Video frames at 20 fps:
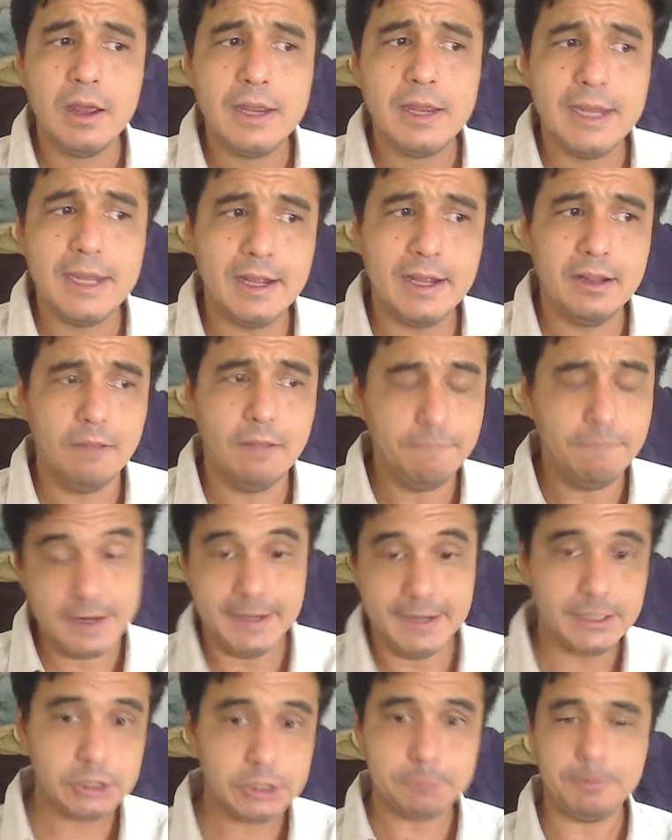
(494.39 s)
in the
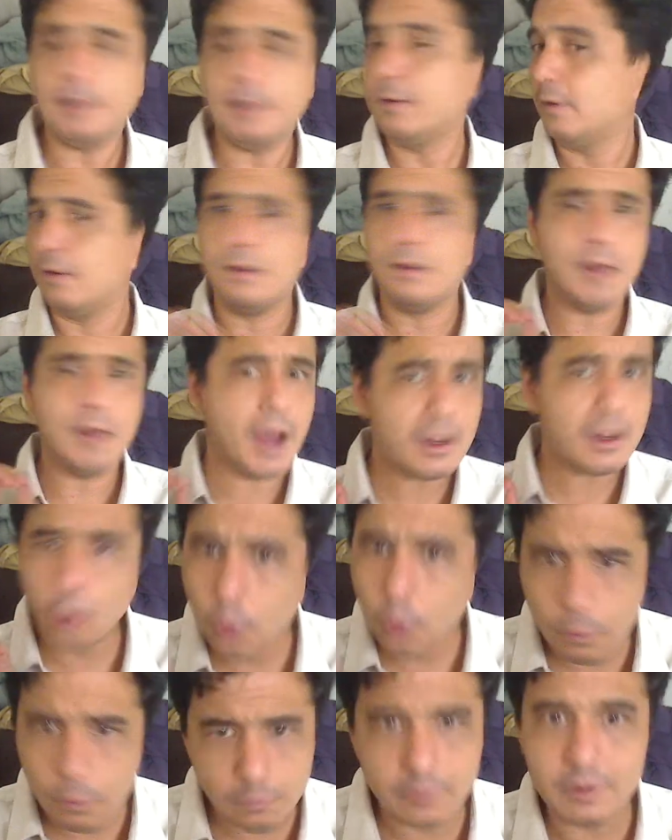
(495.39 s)
finish, but not
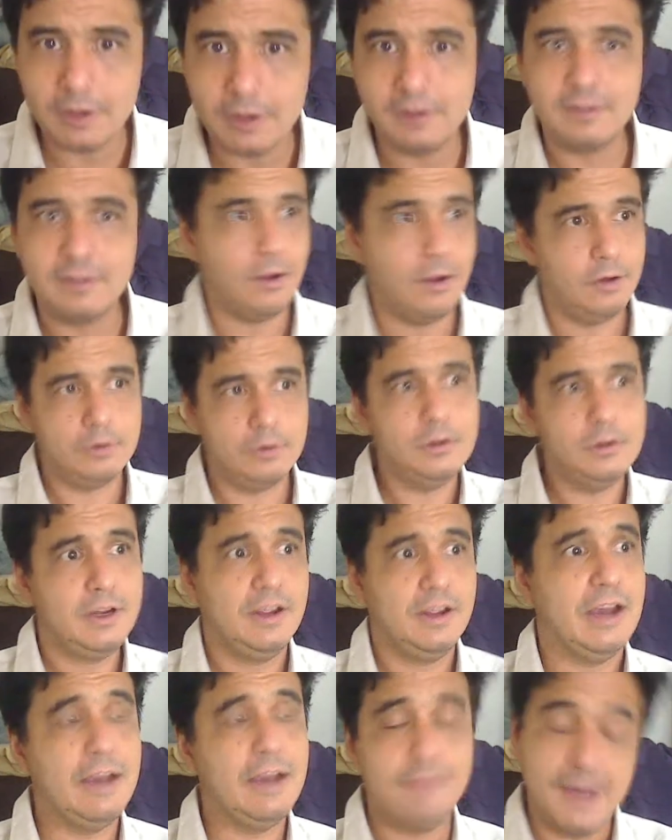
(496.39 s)
overly so.
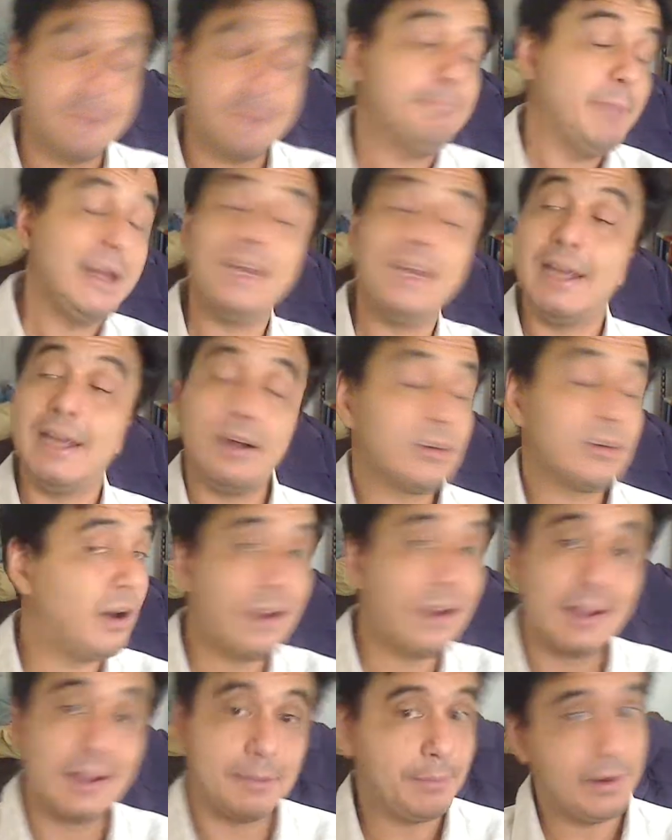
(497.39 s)
I've had many
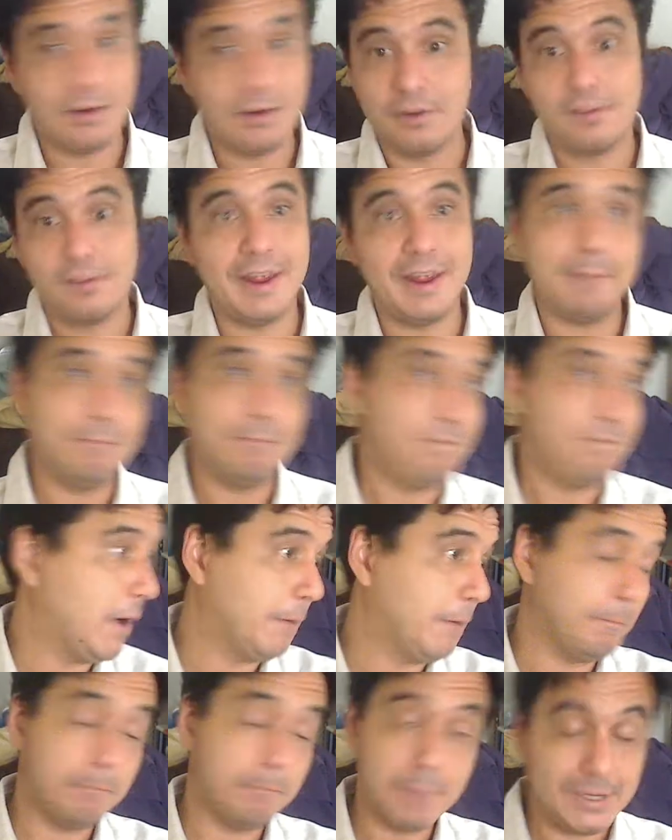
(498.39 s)
alcoholic beers that
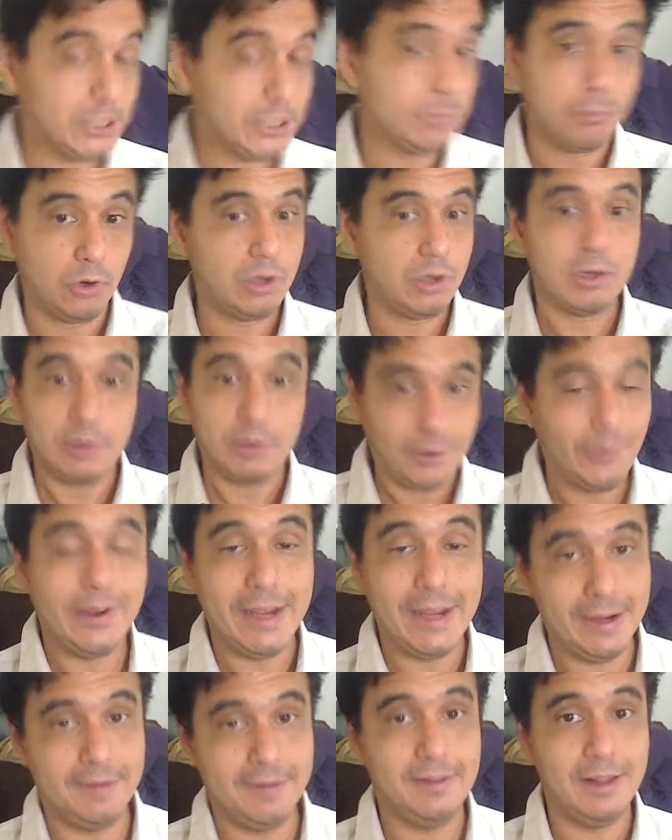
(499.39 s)
are much more
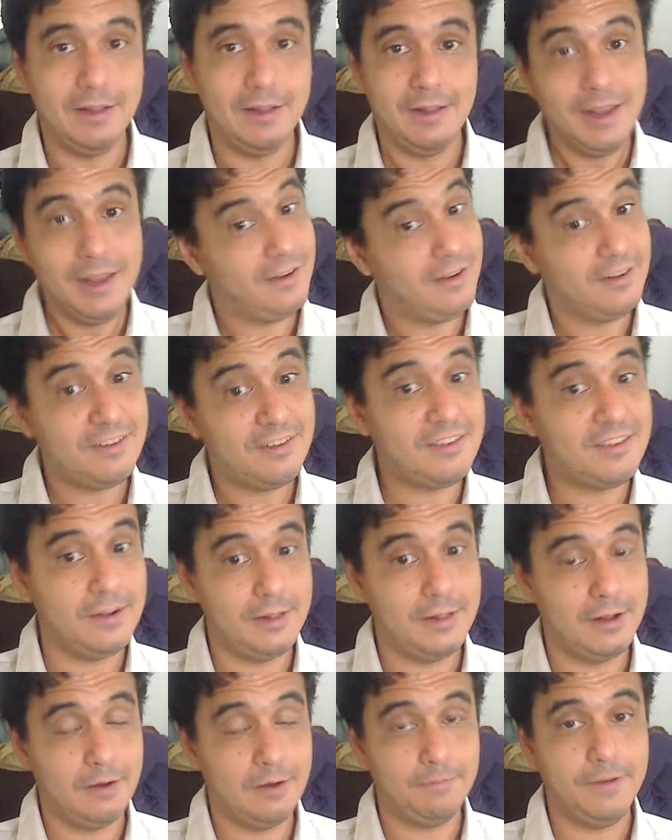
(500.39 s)
cloying than this in
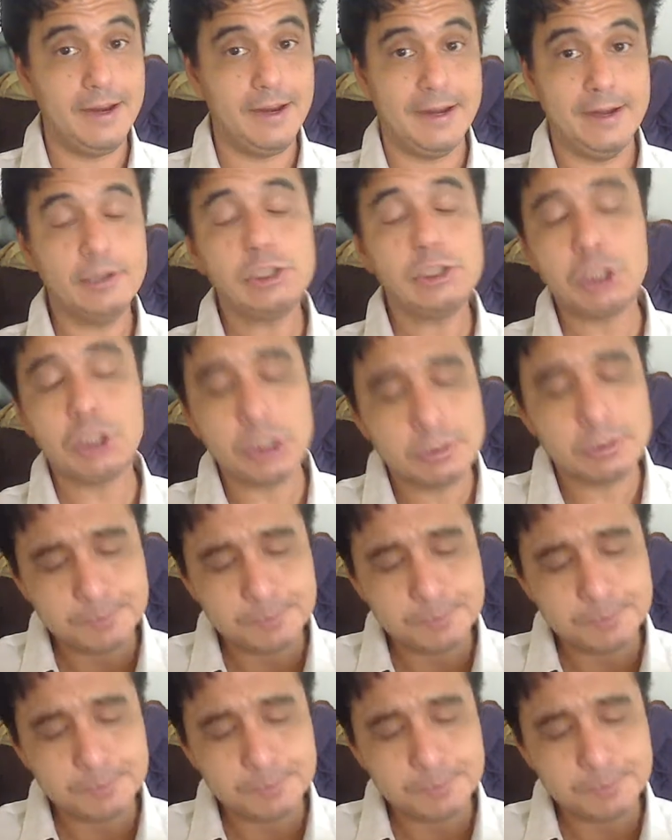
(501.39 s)
their finish.